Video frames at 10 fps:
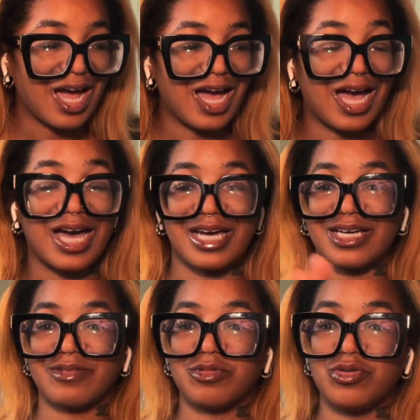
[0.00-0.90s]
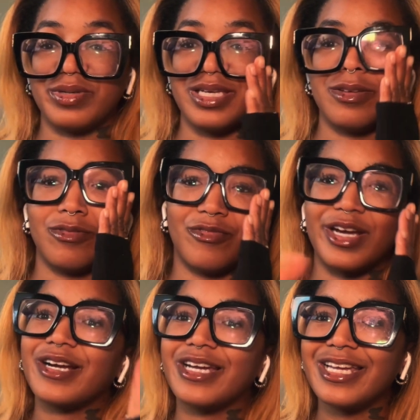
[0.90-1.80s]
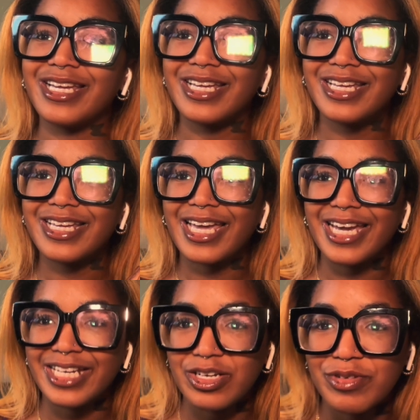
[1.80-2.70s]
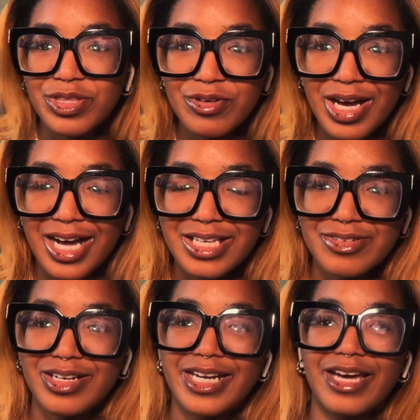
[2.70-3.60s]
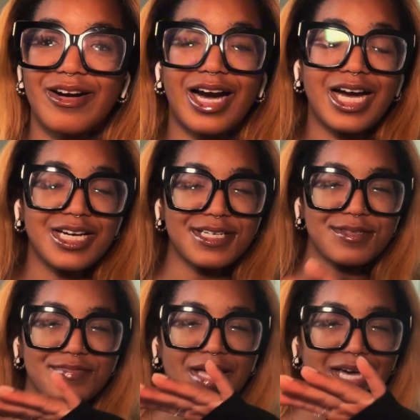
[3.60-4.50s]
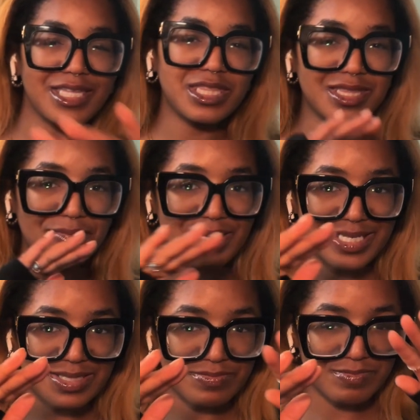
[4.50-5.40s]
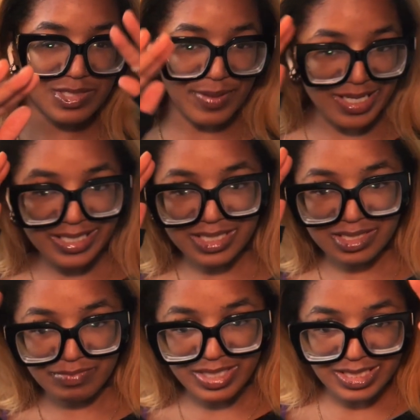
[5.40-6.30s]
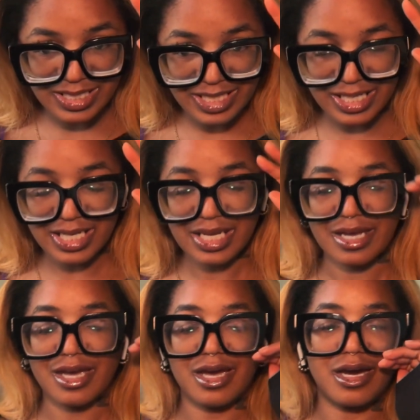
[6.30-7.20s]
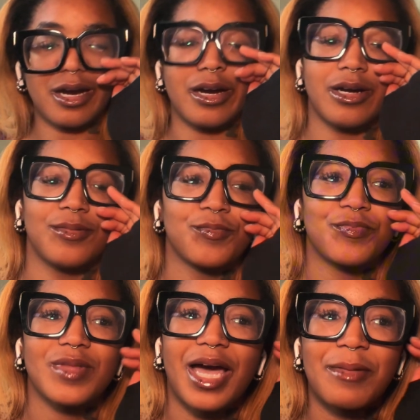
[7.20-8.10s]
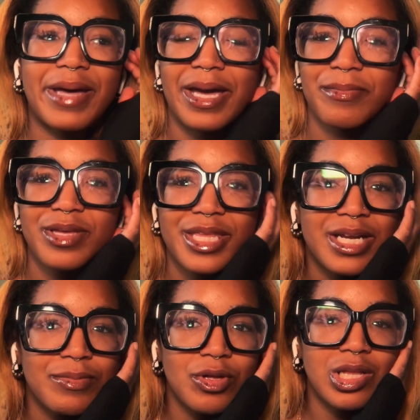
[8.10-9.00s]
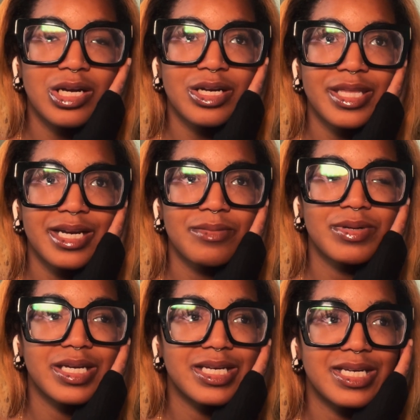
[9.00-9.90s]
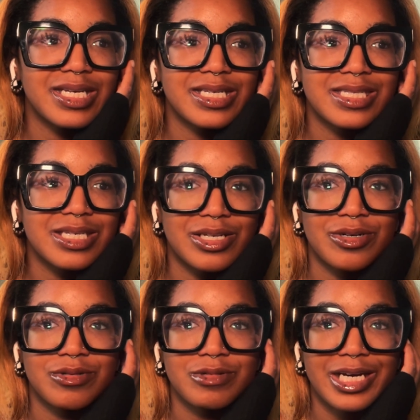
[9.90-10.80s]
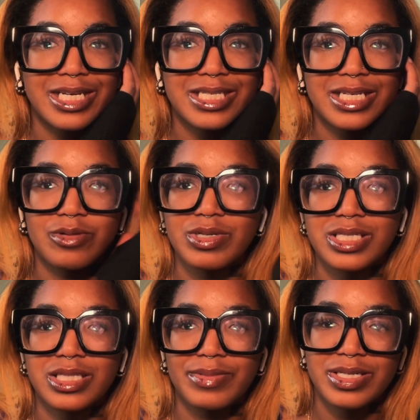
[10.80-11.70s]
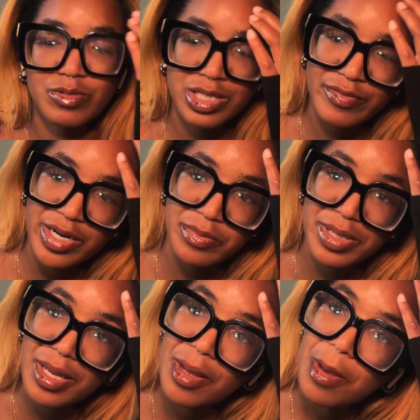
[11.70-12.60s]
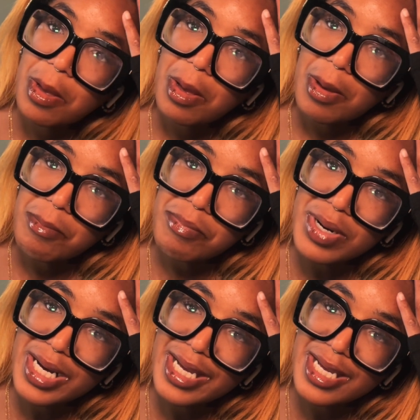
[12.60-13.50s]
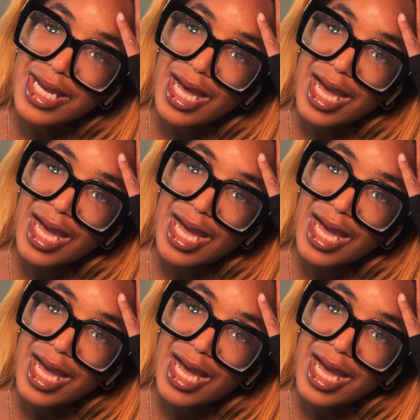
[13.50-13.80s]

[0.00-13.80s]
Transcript: i will be very candid with you guys right now i'm not in the best space mentally um, i'm happy that i'm no longer there because you know like i said it wasn't the best work environment but